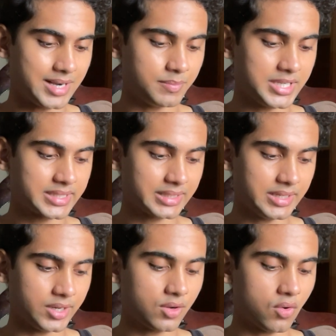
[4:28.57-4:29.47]

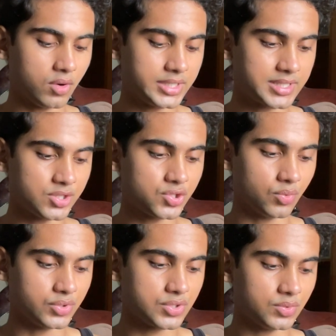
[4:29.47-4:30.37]
basically records and
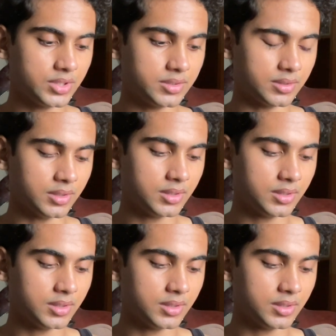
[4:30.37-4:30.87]
shows you the